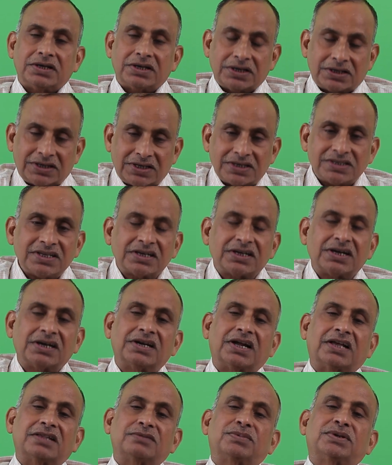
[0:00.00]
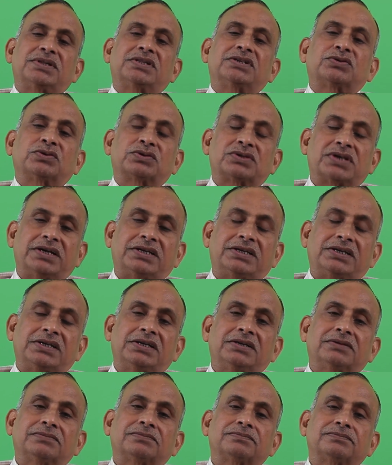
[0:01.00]
it is recognized by the
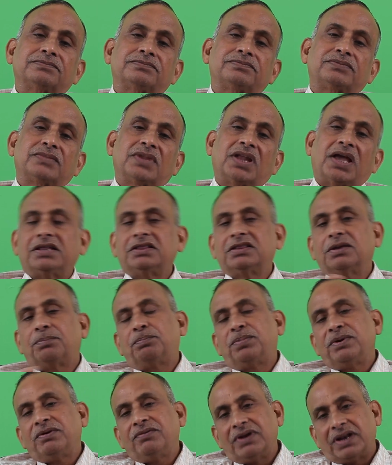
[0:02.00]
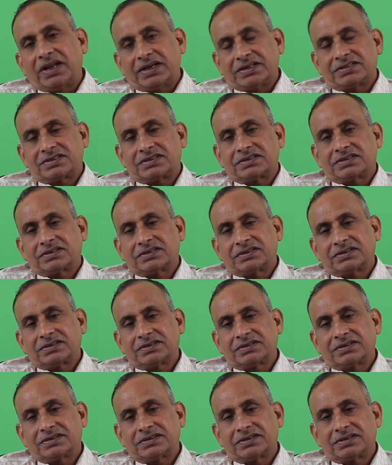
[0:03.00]
society, and the privilege
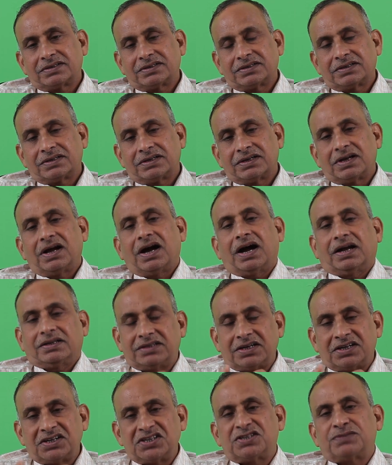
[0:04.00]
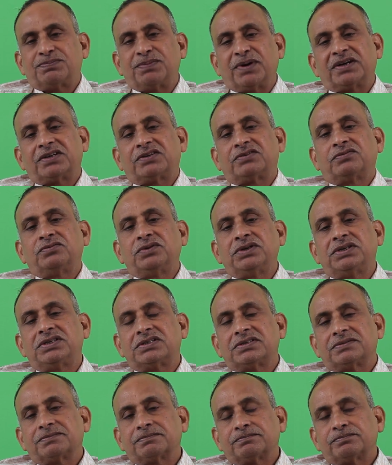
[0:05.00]
or the respect
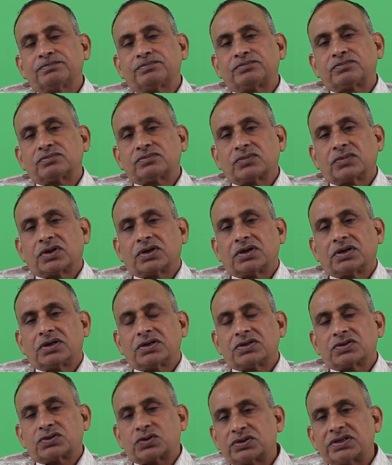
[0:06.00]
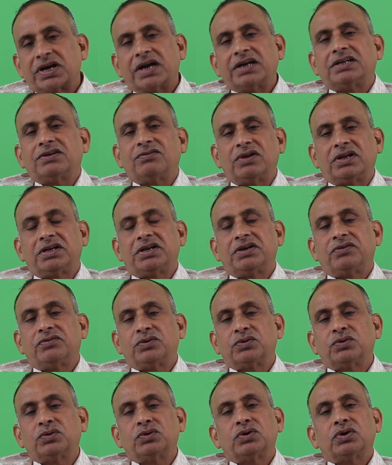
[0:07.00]
which society will give
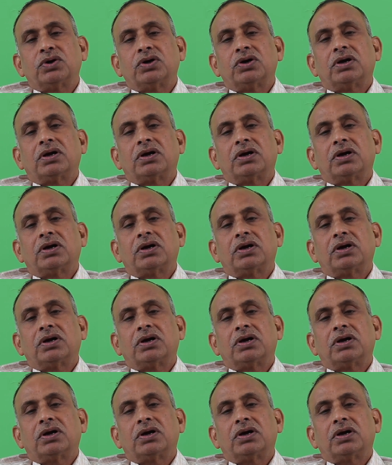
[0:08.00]
you,